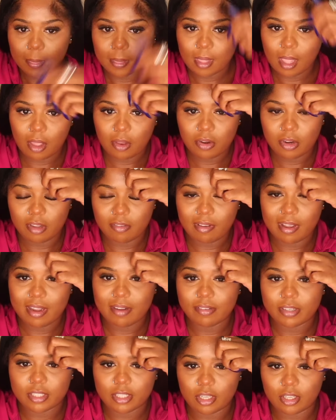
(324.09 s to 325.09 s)
I don't know if I
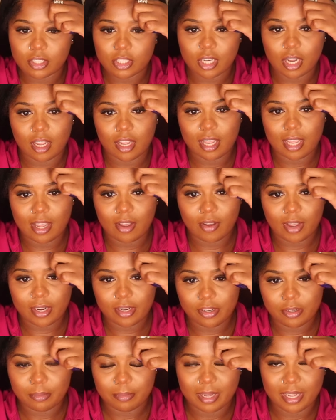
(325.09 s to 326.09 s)
ever showed y'all how I
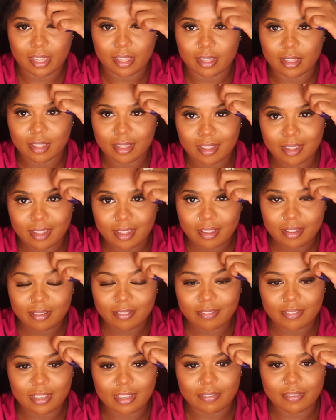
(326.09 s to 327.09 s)
do my
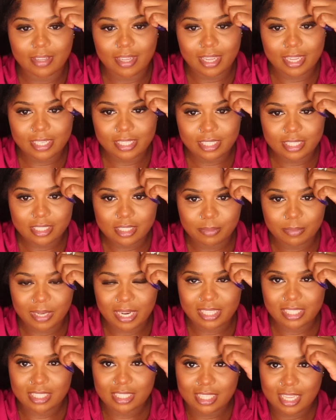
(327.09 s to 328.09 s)
fluffy edges, but
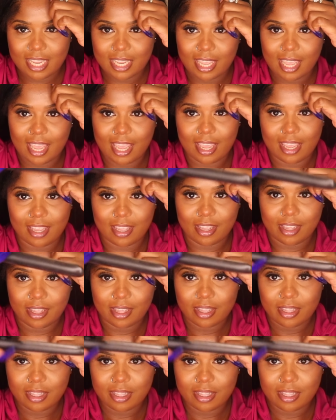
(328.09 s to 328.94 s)
I just take a